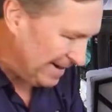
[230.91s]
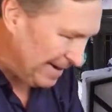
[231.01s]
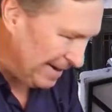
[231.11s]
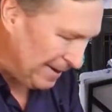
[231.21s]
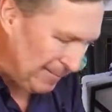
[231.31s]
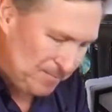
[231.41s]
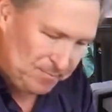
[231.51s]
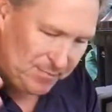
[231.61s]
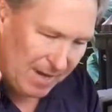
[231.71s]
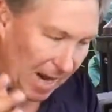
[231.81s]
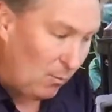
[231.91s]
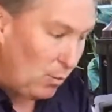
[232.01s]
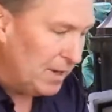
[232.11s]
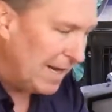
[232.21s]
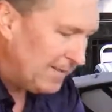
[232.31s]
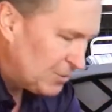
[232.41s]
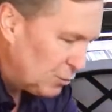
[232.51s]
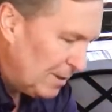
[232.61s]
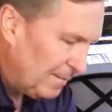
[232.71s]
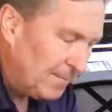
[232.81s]
um, I would let the
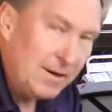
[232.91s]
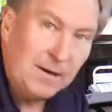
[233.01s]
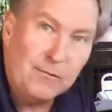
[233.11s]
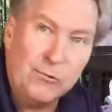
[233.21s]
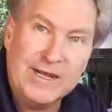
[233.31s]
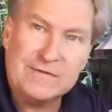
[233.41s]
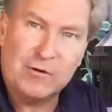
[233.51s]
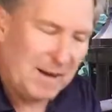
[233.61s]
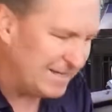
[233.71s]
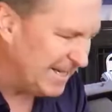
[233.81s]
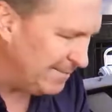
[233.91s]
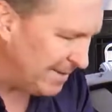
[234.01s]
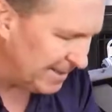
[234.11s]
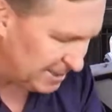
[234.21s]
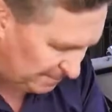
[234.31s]
shrimp uh, rest for about 10 minutes,